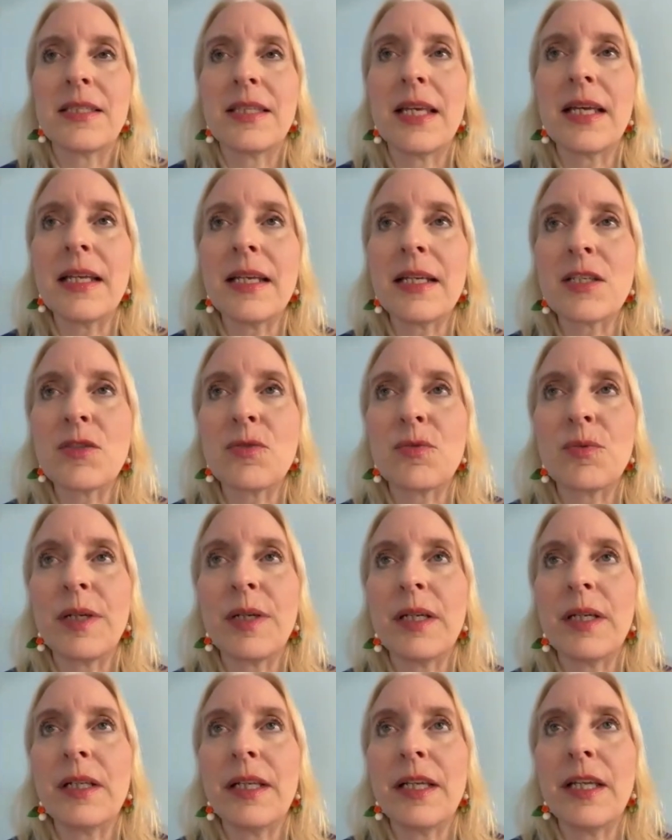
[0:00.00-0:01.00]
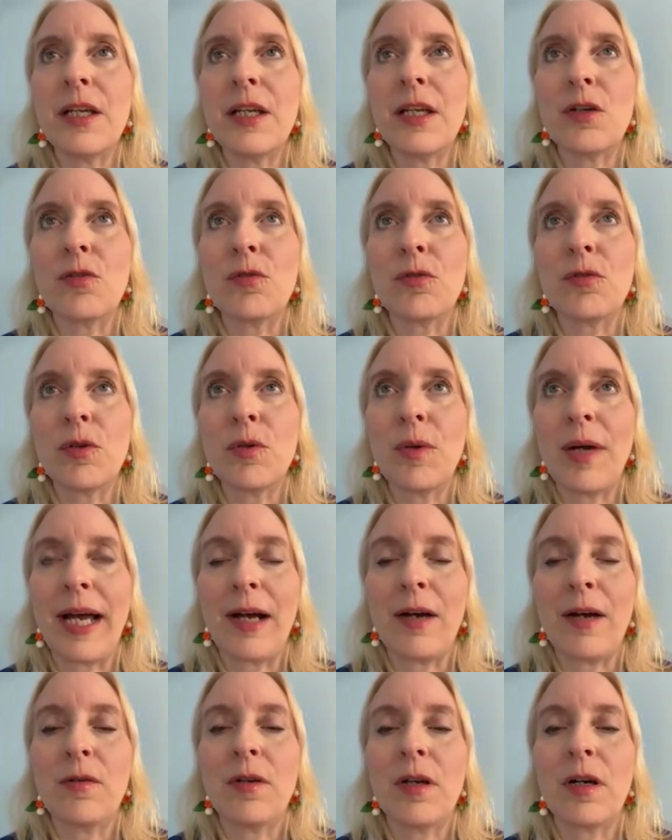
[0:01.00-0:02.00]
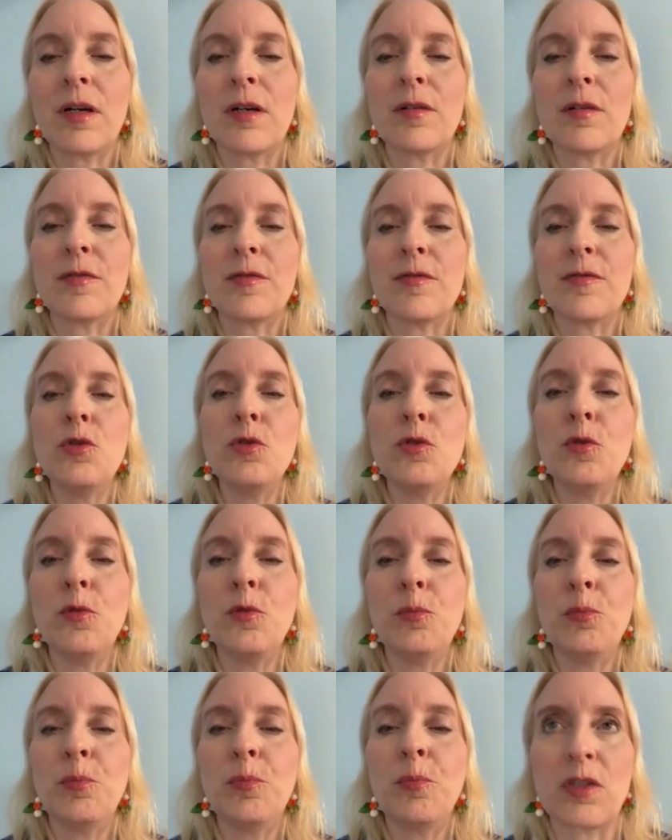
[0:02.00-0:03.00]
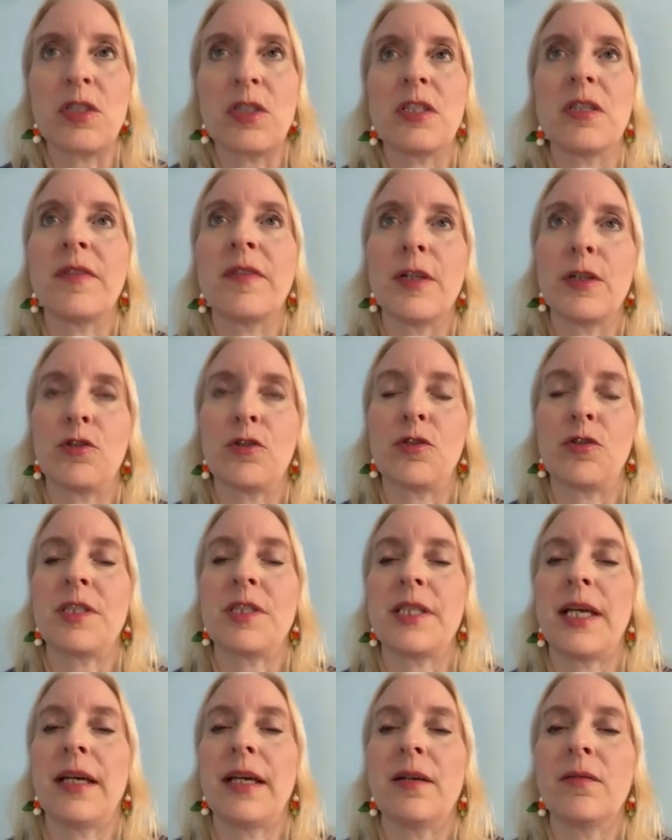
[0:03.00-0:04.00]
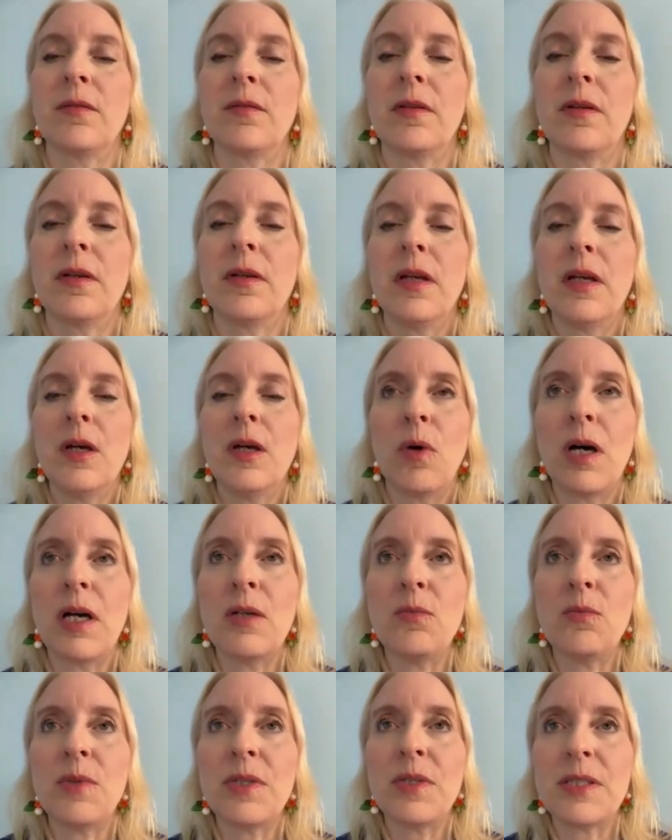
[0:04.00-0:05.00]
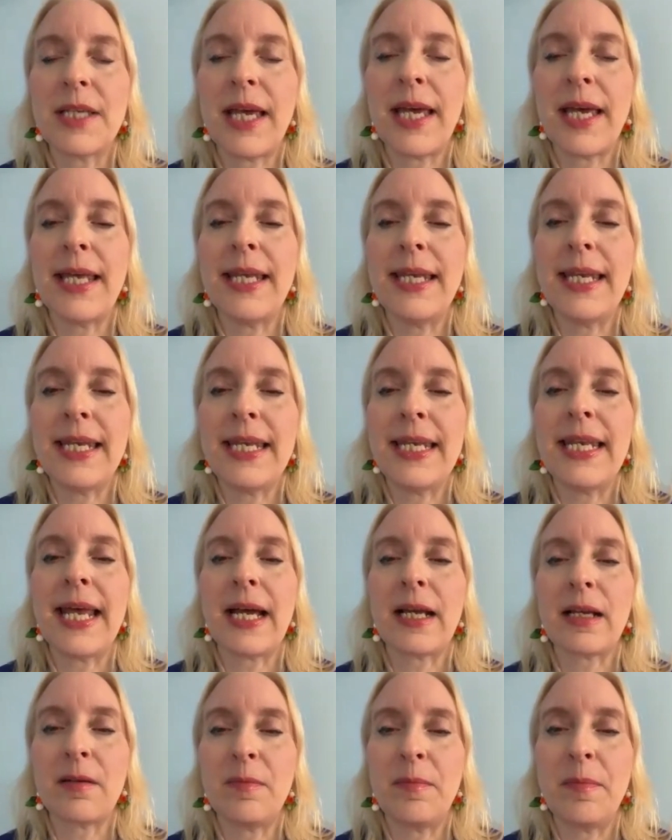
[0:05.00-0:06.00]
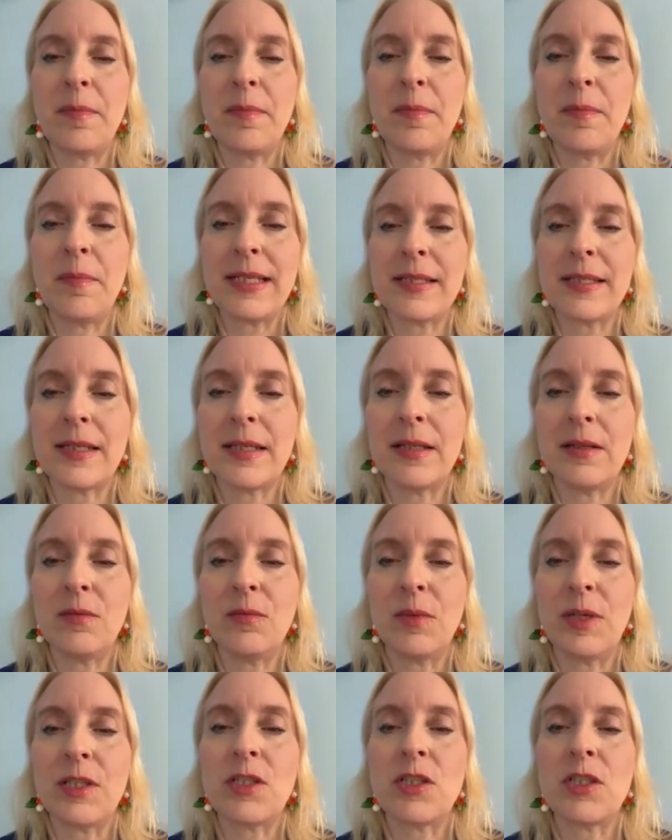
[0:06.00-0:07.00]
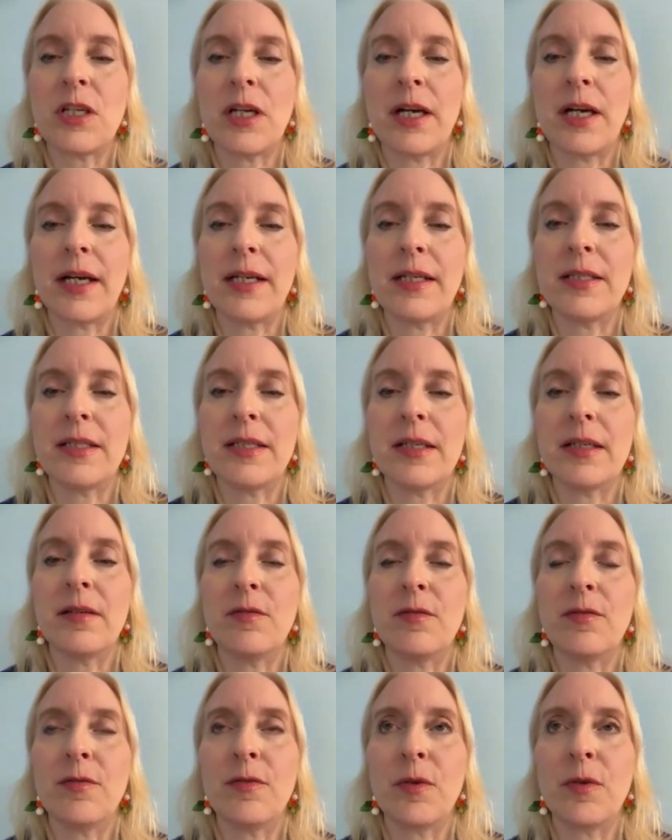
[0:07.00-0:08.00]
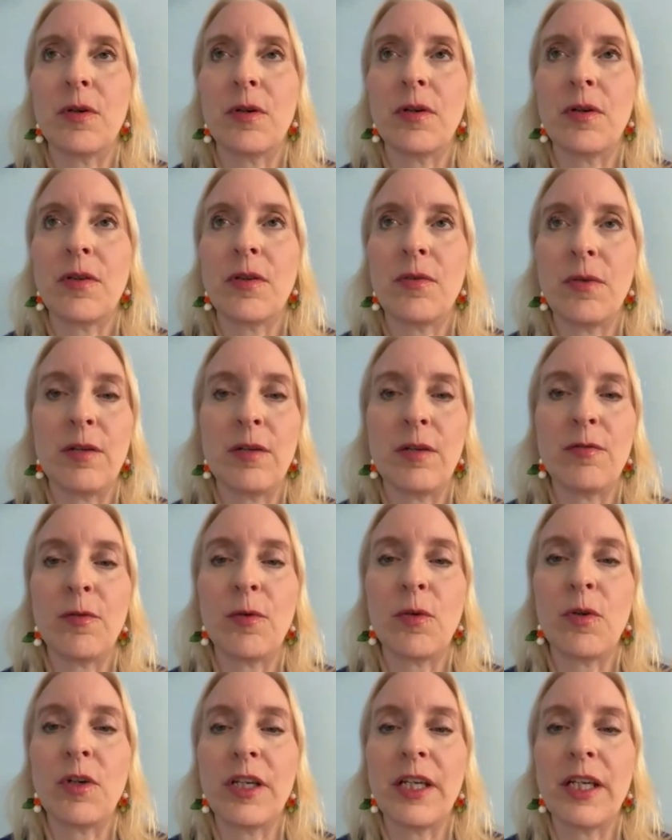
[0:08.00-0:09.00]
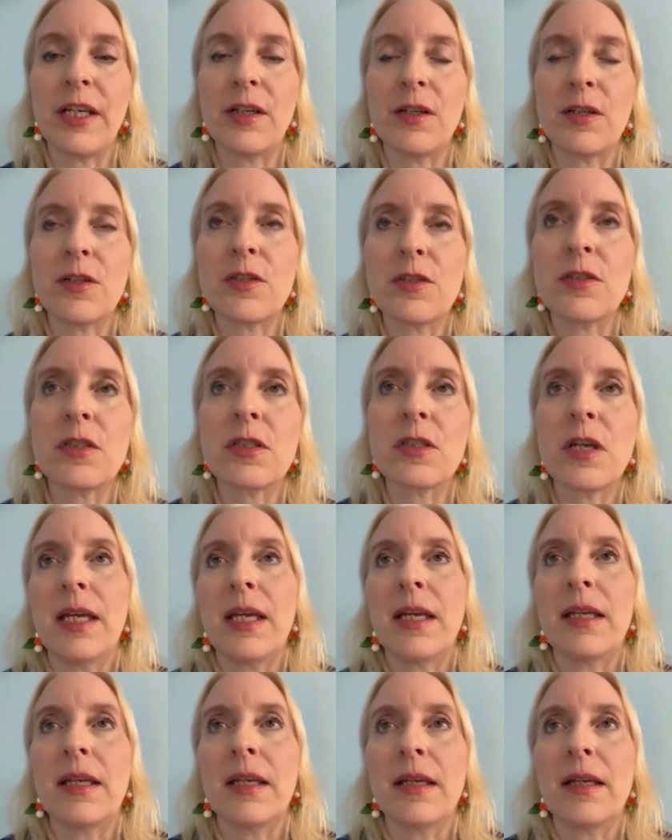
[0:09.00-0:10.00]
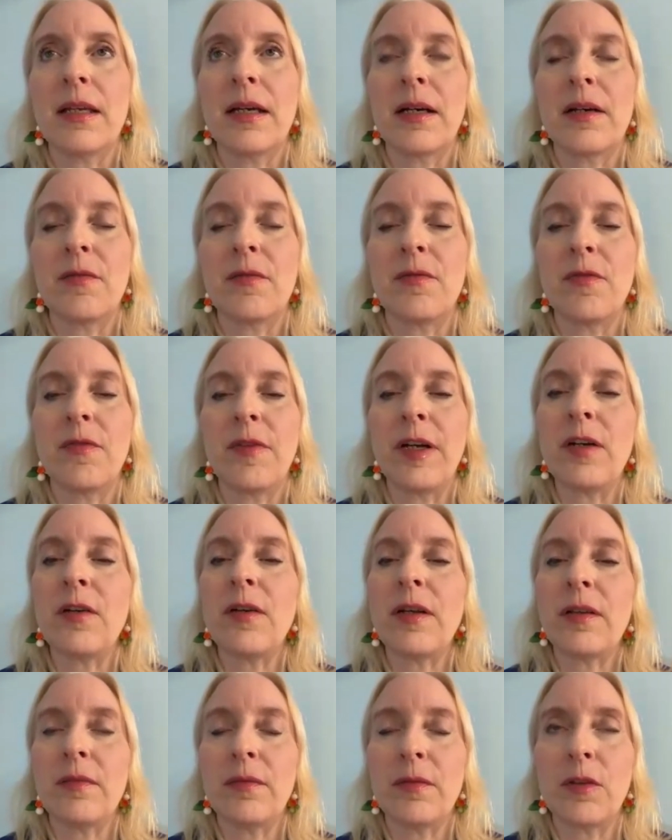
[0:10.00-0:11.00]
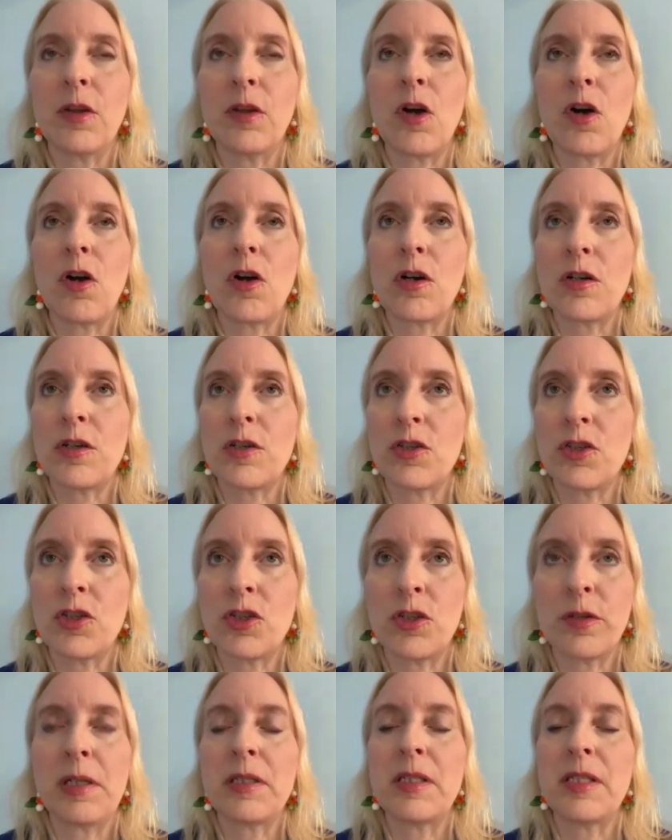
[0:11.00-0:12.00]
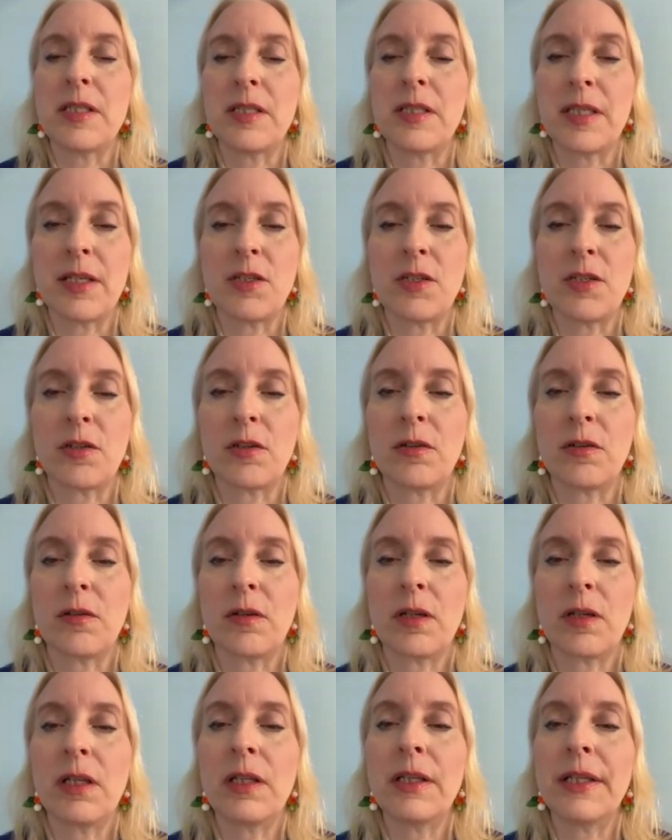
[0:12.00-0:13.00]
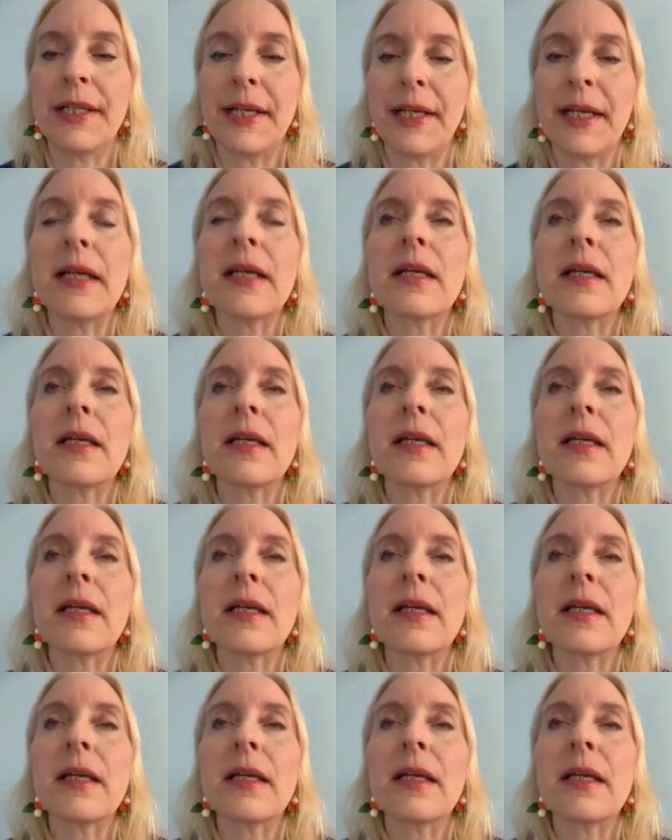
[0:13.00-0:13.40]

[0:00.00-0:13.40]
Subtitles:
Aesthetics really grew out of two parts of ultrasound. One was head and neck medicine, which I did for 3 to 4 years in a very large multi-center clinic.